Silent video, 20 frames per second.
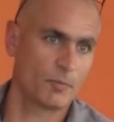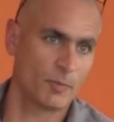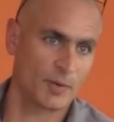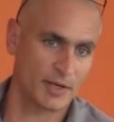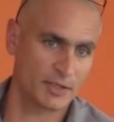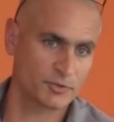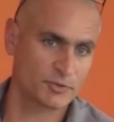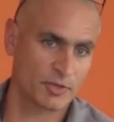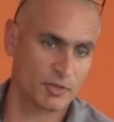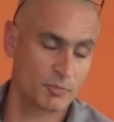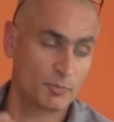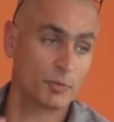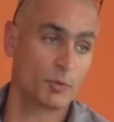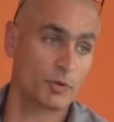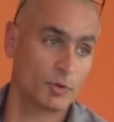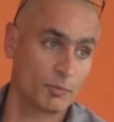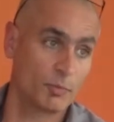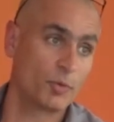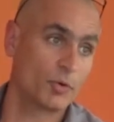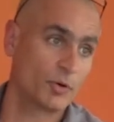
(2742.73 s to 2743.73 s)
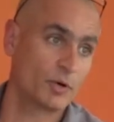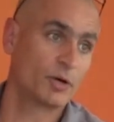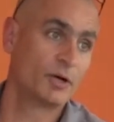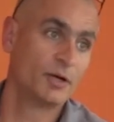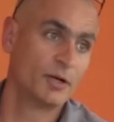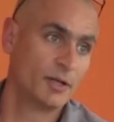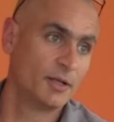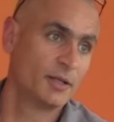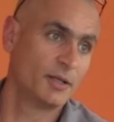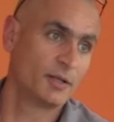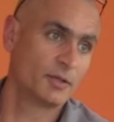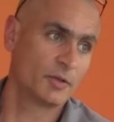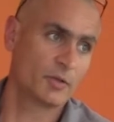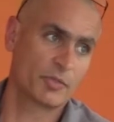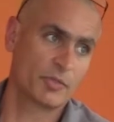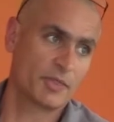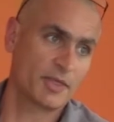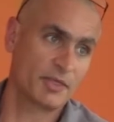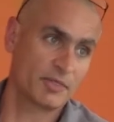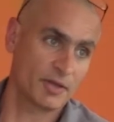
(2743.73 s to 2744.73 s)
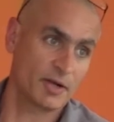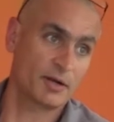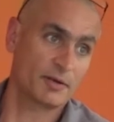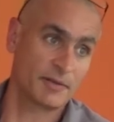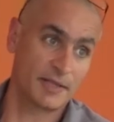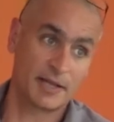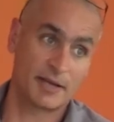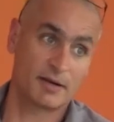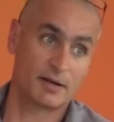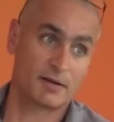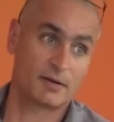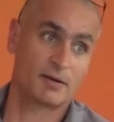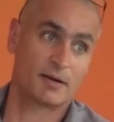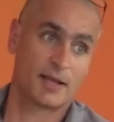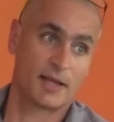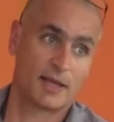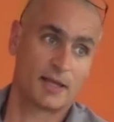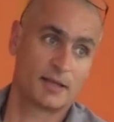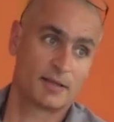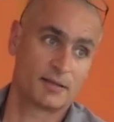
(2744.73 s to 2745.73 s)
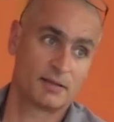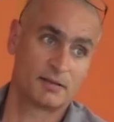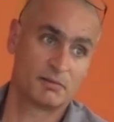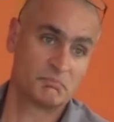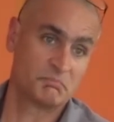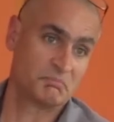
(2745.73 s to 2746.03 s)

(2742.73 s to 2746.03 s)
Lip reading: wanting to explore more, those things are there, and